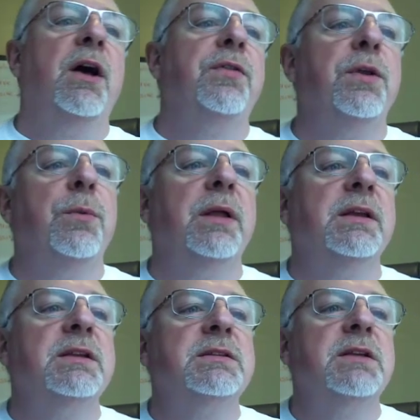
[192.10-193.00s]
in health and
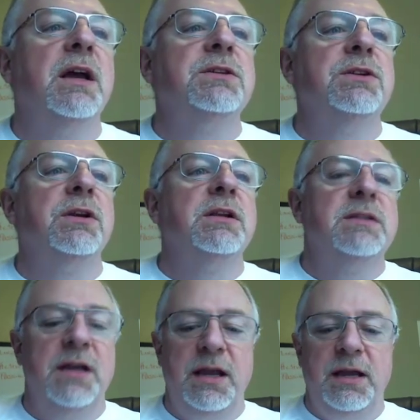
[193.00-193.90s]
wellness, so you
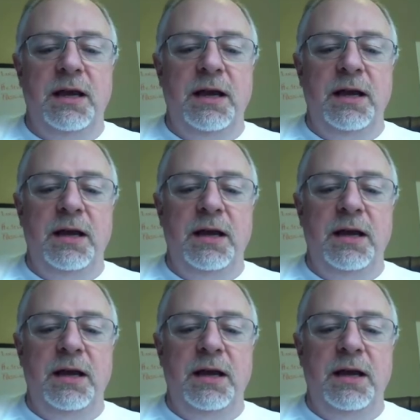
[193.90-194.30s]
could say